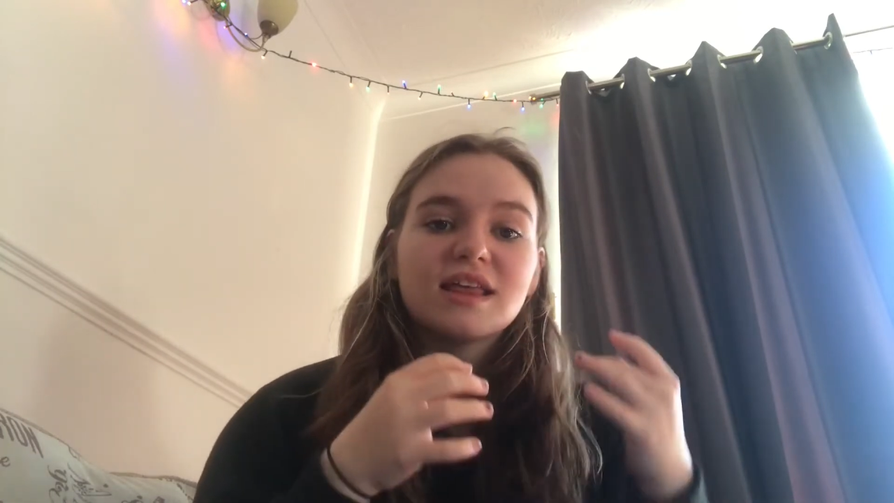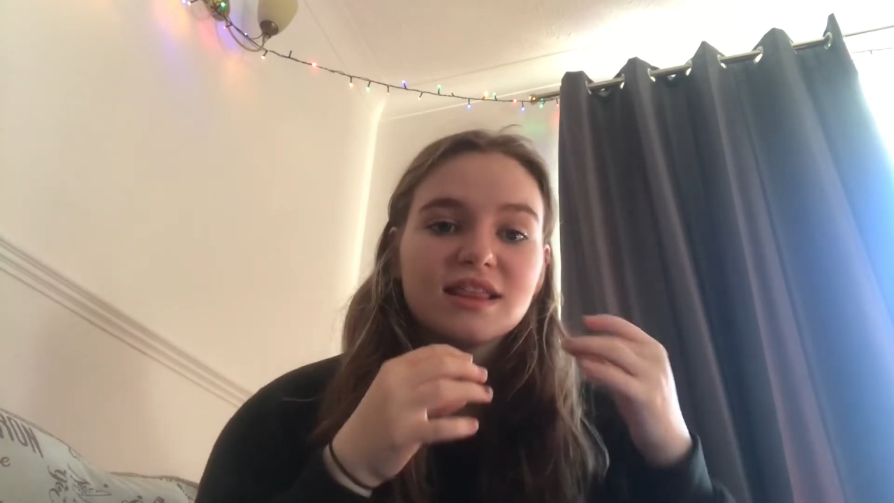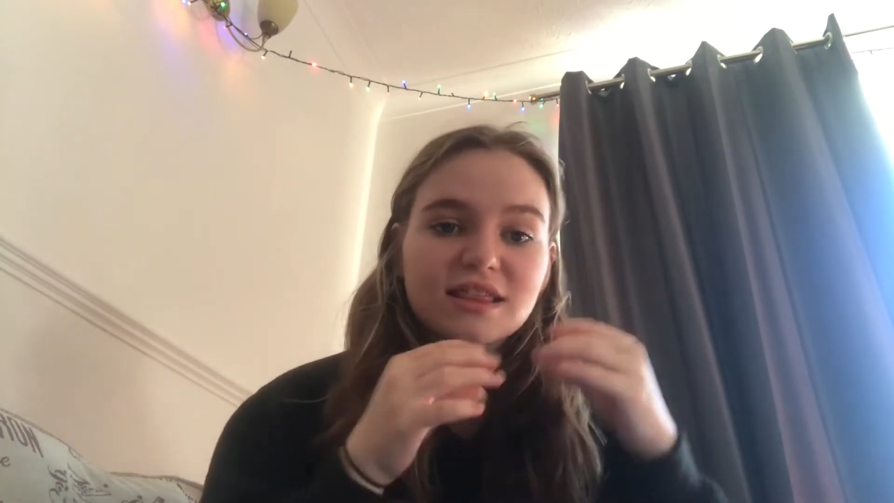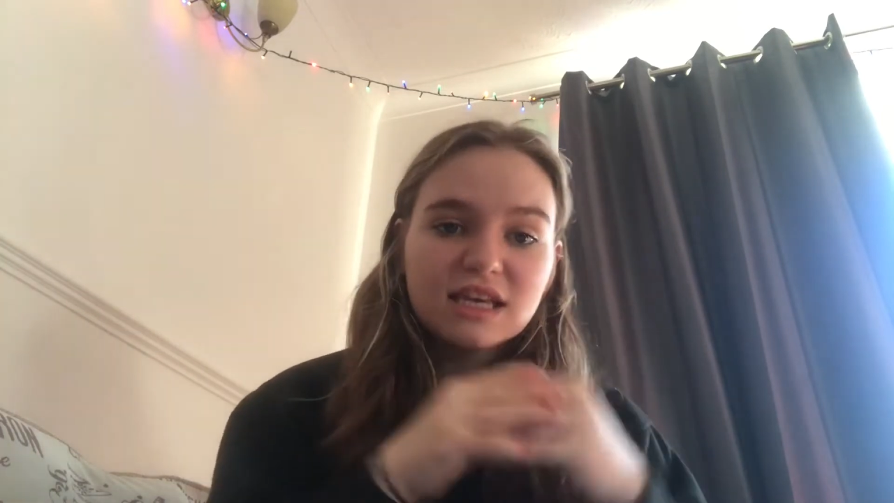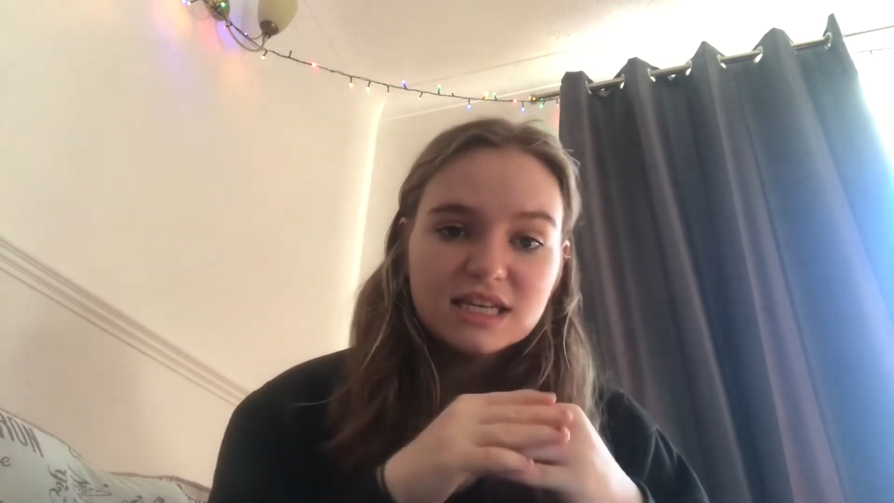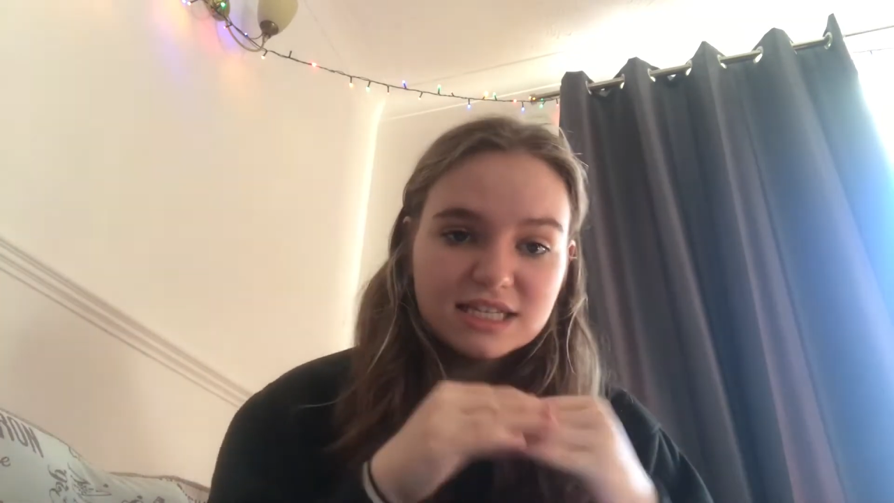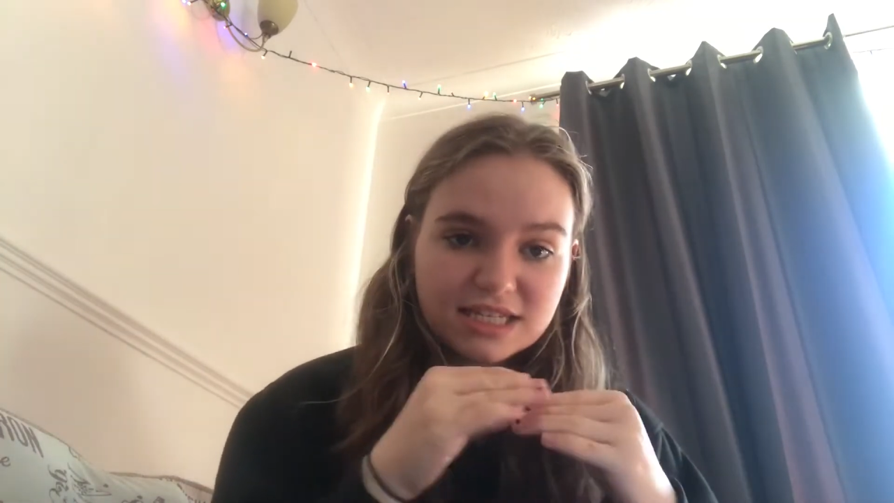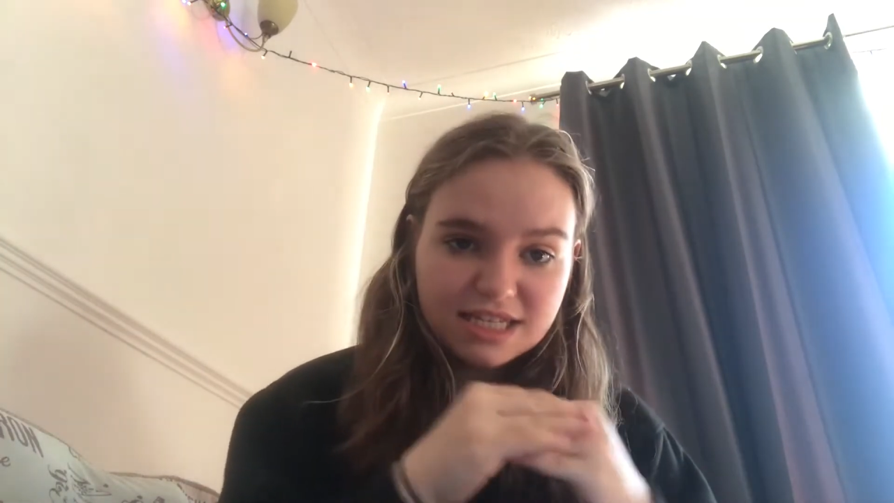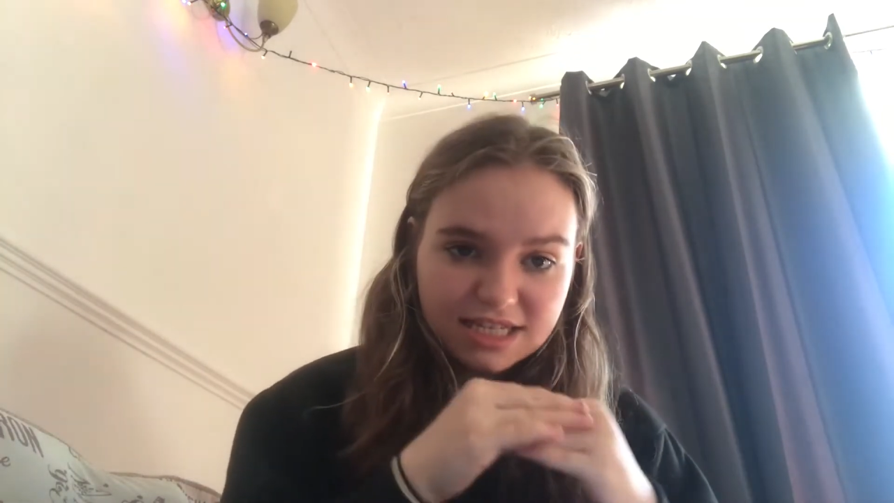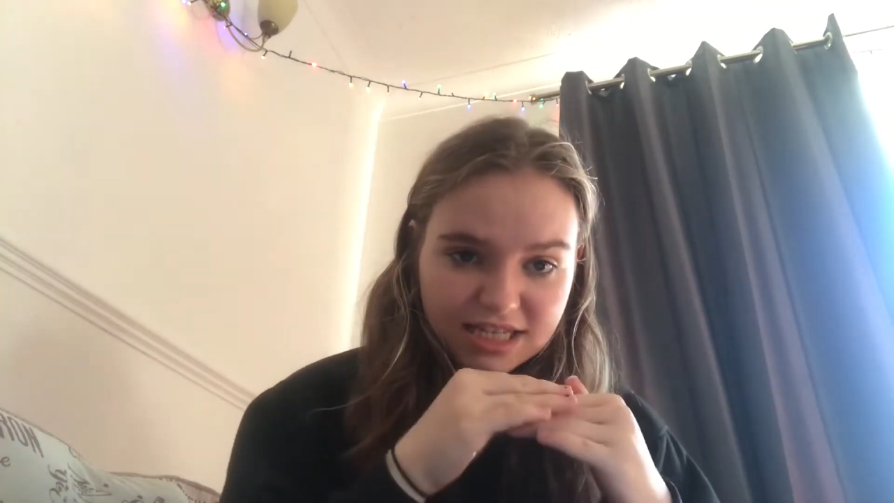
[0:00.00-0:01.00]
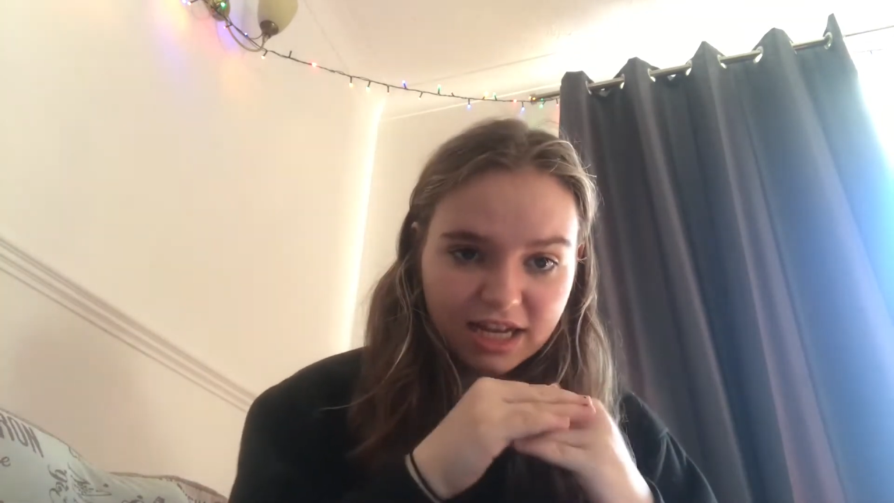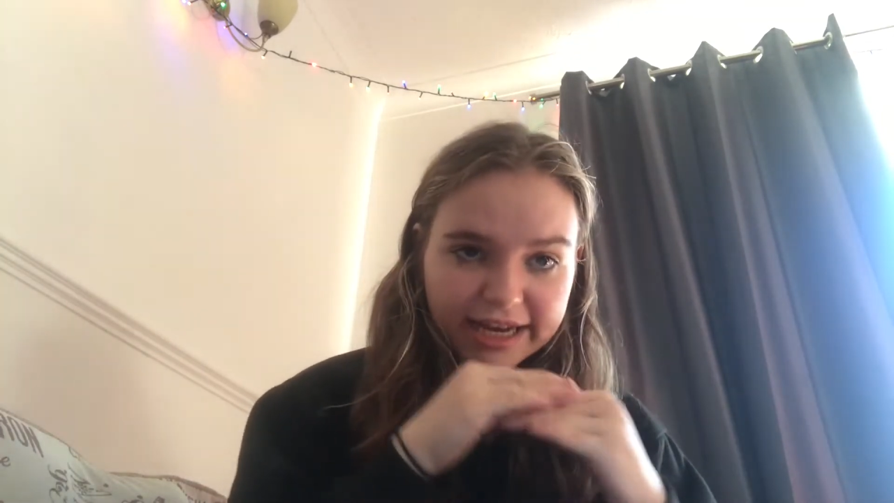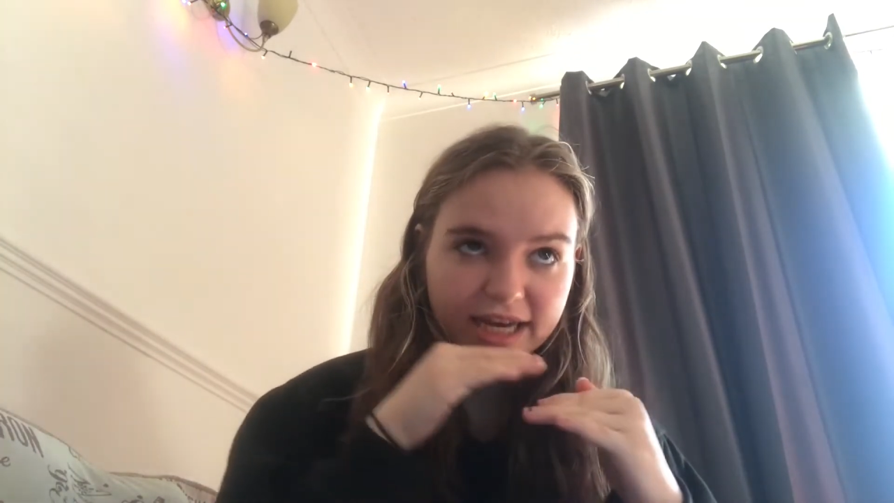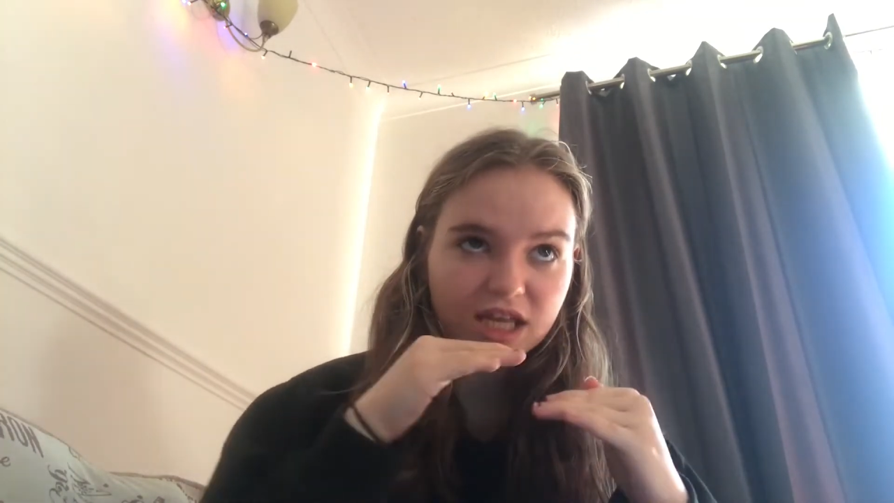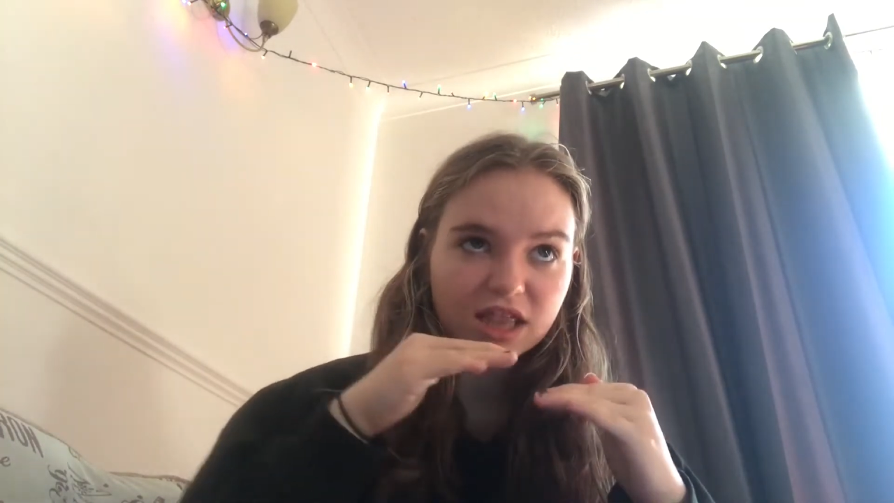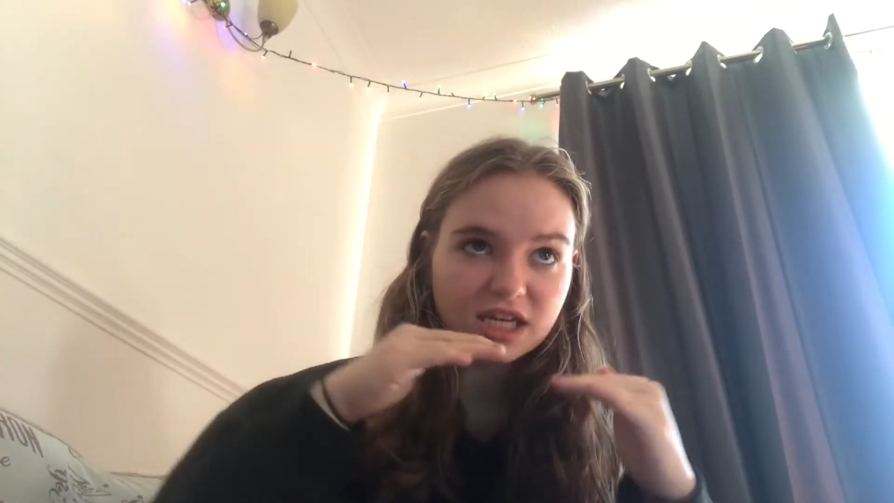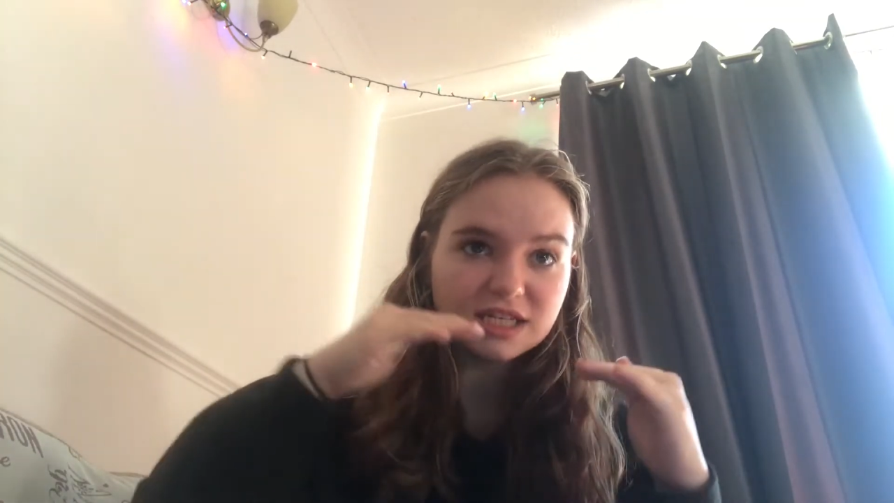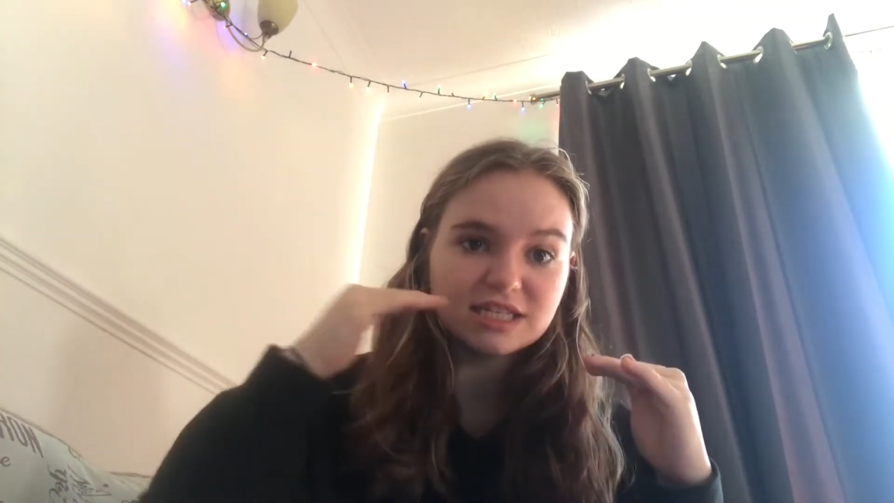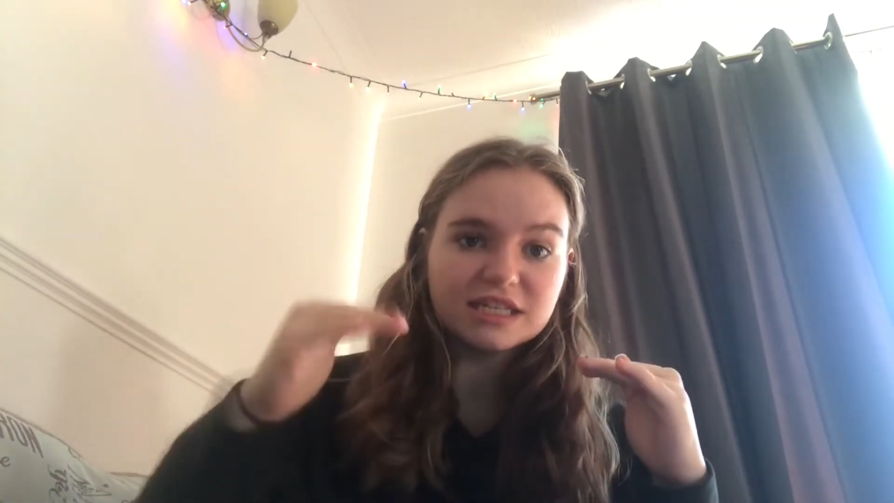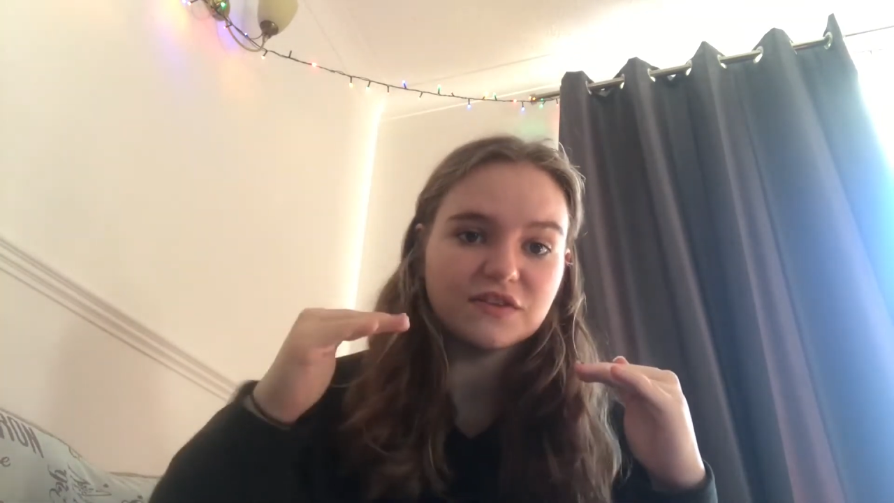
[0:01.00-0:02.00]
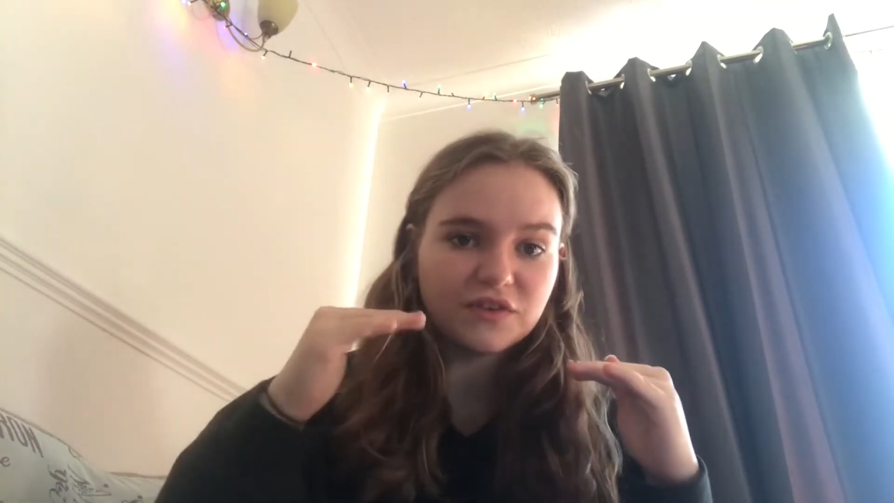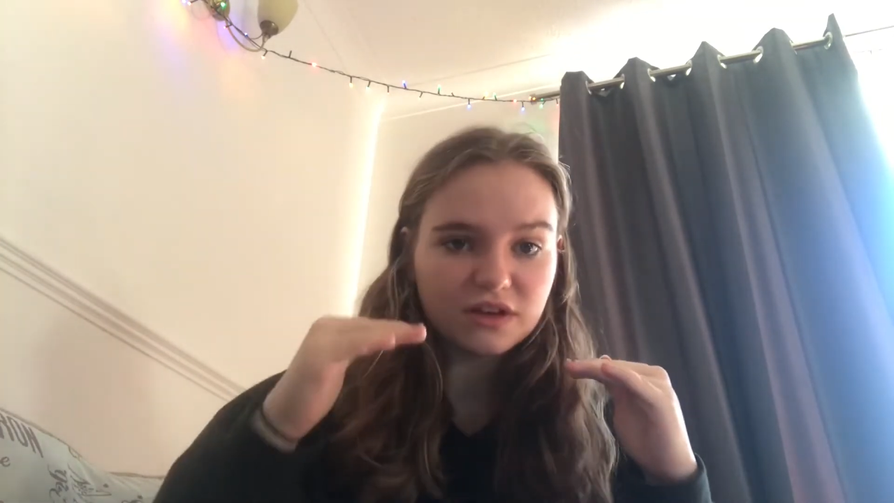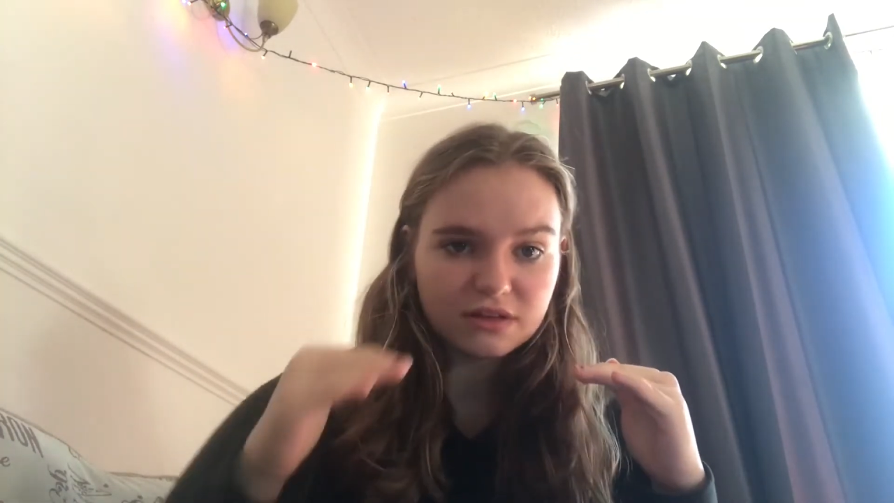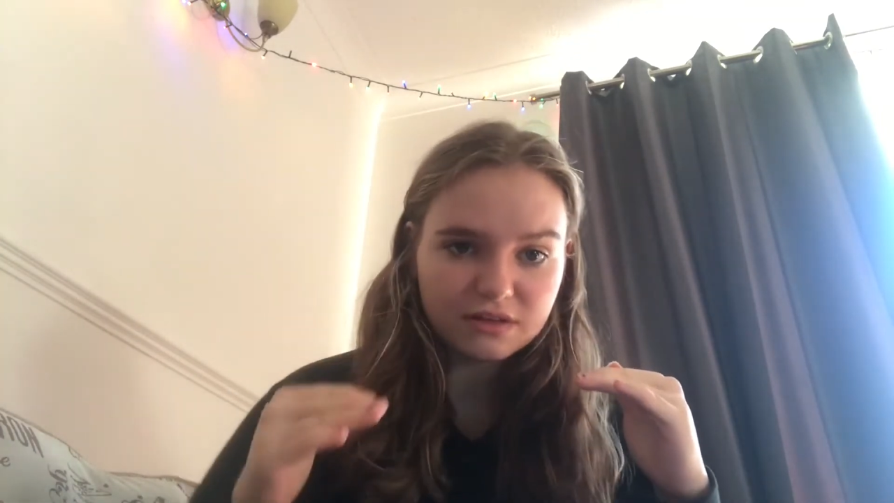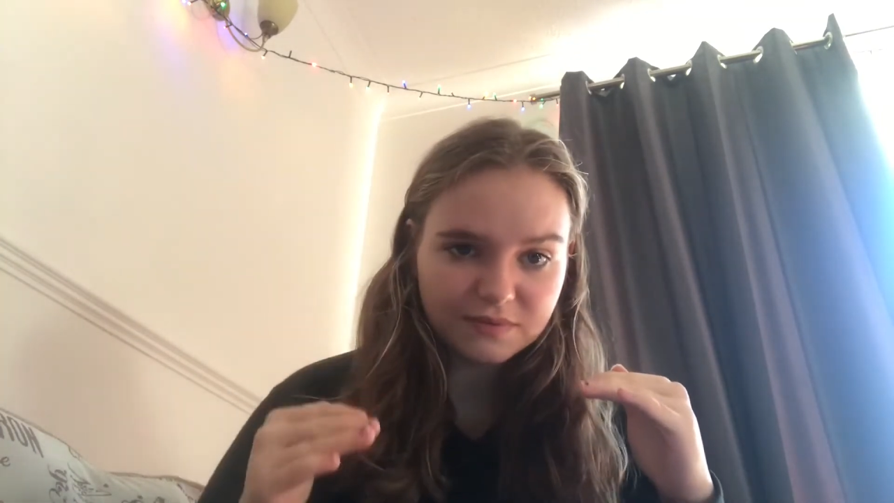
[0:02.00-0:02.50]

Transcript: This is like the default